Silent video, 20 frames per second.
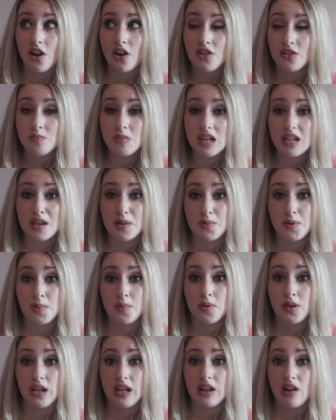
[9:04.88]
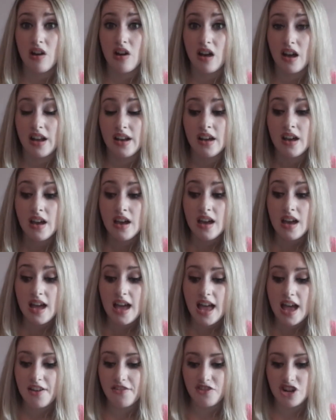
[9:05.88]
all the makeup you're putting on,
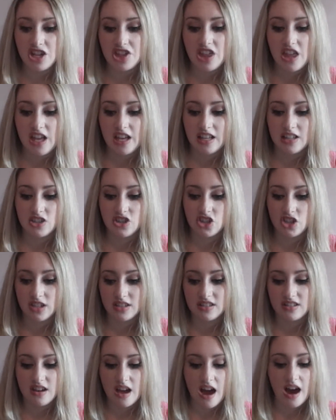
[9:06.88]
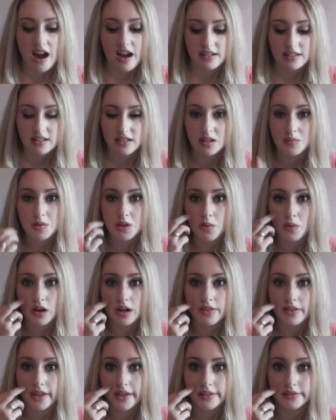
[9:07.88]
everything, it's just not going to be
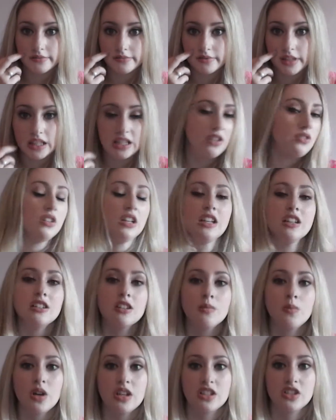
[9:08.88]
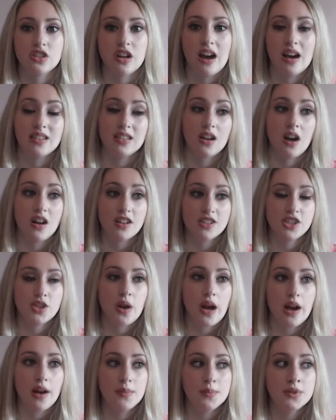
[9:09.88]
worth it. Like, you need to moisturize. It
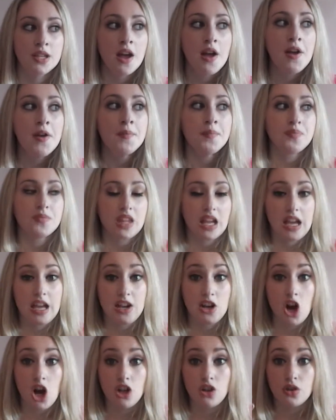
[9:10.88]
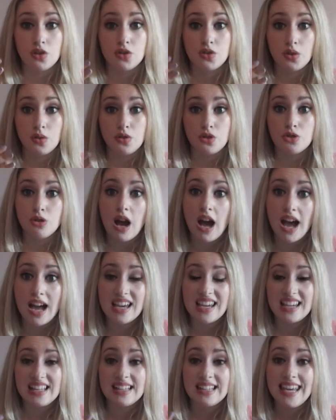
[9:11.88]
also helps it not look so
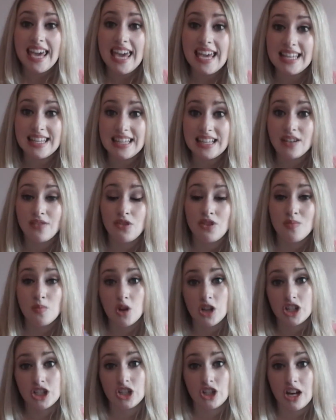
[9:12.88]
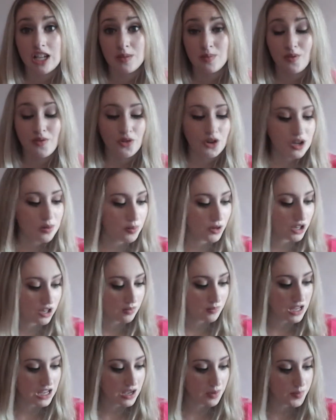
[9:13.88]
dry and cakey if you moisturize before you put
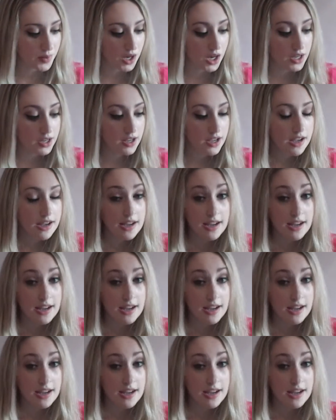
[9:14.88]
your makeup on.